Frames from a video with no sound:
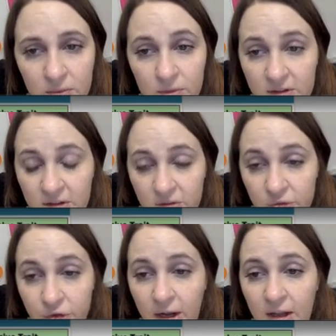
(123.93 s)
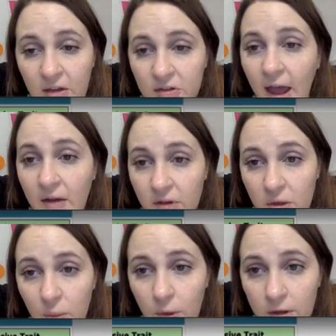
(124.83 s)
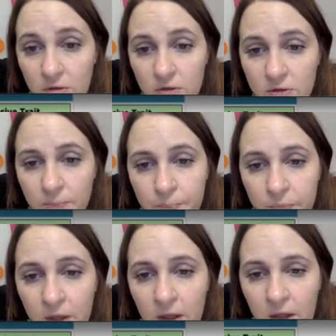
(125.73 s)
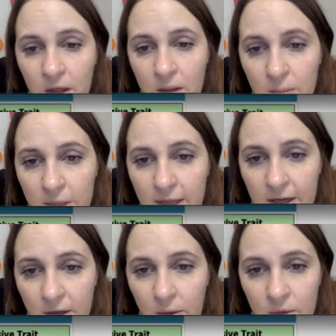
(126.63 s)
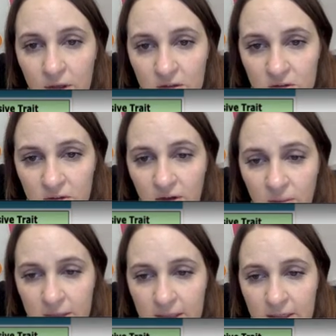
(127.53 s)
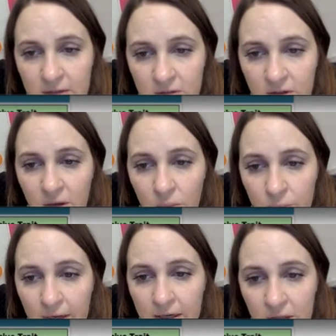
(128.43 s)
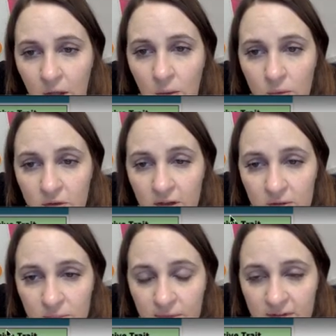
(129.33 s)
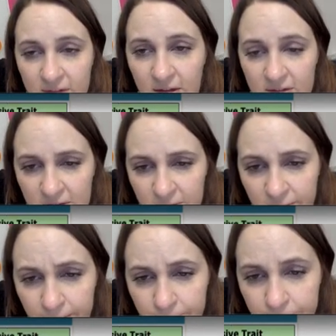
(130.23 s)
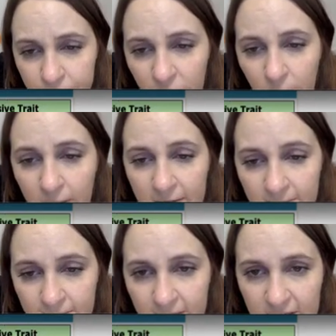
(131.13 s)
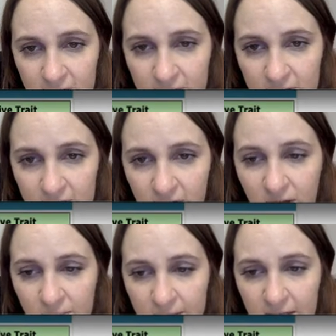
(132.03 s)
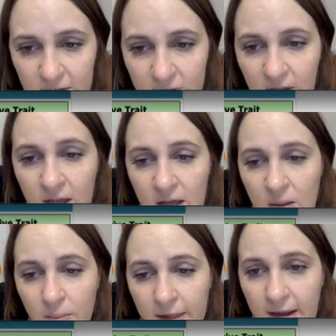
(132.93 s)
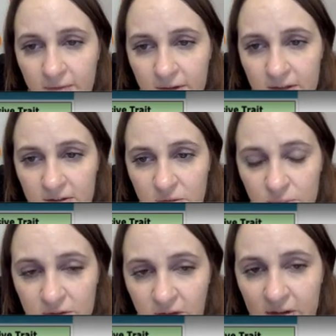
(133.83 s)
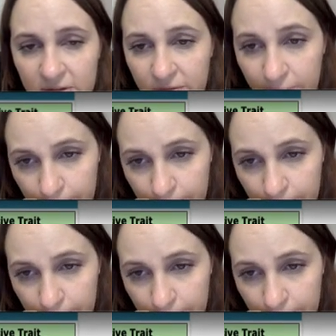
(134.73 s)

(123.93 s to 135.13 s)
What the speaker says: Recessive trait is having horns. Black coat is dominant. Red coat is recessive. The white face is dominant. Black face is recessive.